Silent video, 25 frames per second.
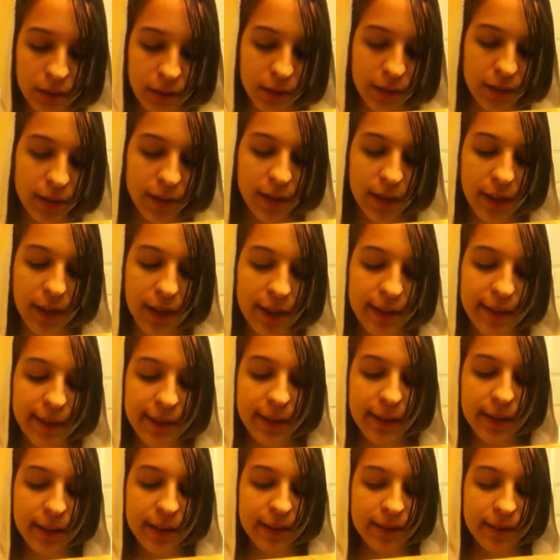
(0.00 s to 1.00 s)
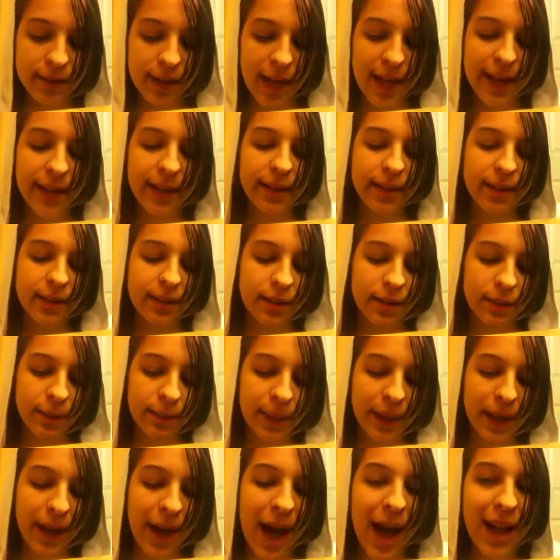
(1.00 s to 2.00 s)
He's get there set to
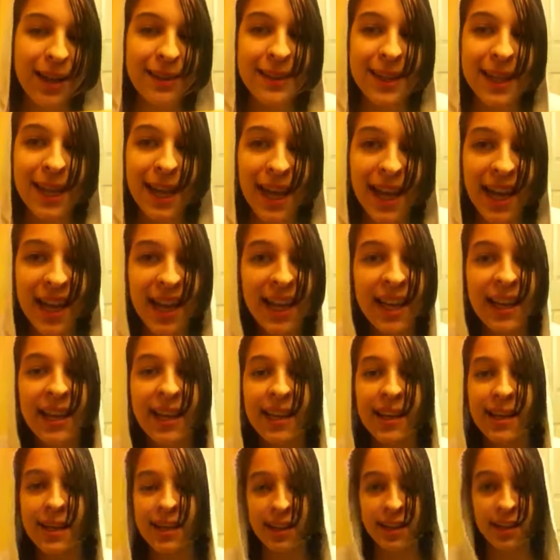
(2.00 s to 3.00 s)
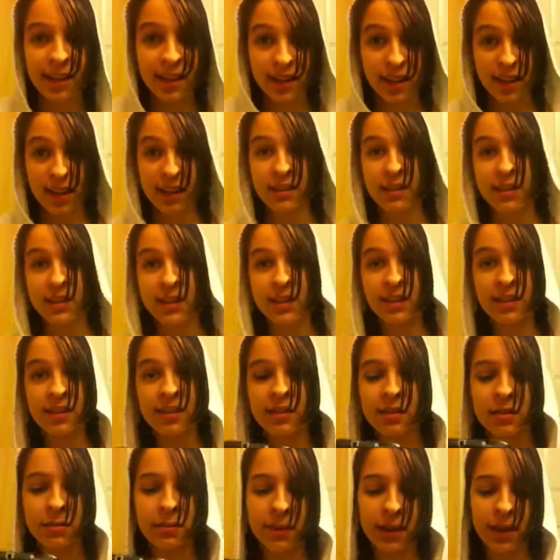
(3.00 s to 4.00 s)
be a hot guy. Yes, he
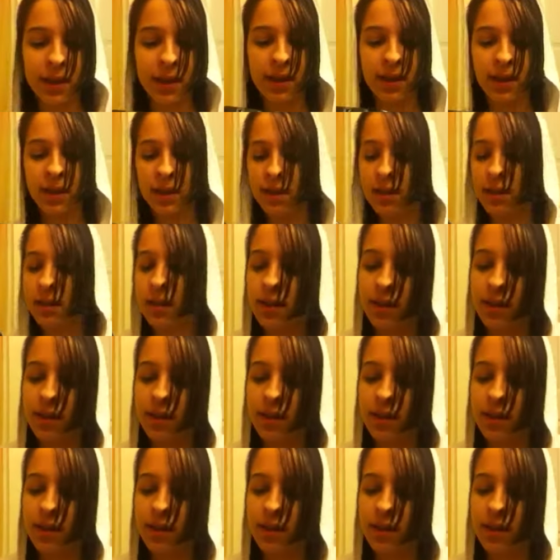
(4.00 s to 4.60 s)
is to me.